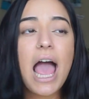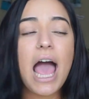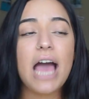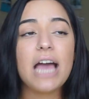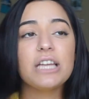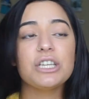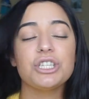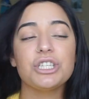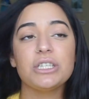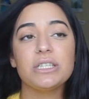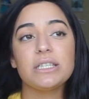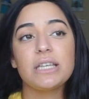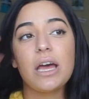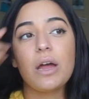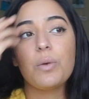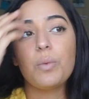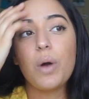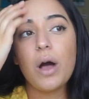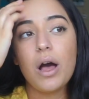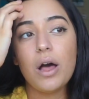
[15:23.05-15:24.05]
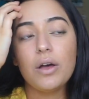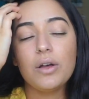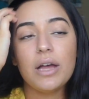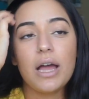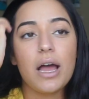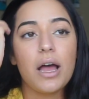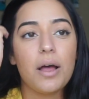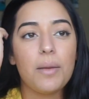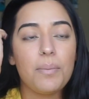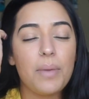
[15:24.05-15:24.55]
And she said, well,
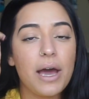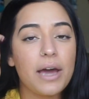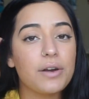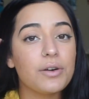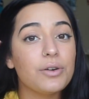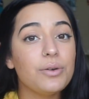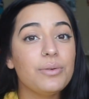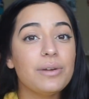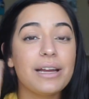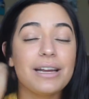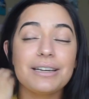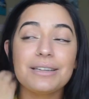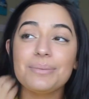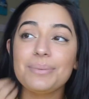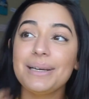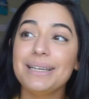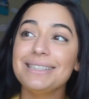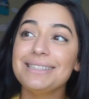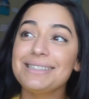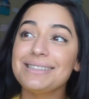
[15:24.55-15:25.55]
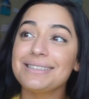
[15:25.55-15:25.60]
I don't know, it kind of depends.